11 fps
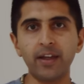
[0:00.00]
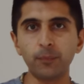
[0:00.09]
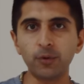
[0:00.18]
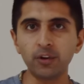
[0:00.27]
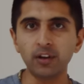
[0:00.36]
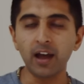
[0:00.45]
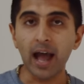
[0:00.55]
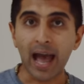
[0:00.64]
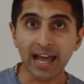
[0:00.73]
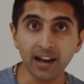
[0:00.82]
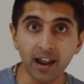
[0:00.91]
and then
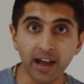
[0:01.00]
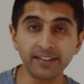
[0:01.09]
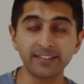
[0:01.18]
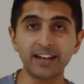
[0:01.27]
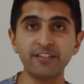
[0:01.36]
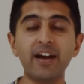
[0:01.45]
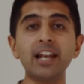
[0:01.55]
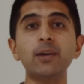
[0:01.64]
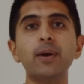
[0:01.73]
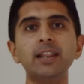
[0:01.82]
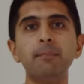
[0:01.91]
we'll analyze and
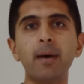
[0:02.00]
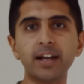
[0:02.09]
evaluate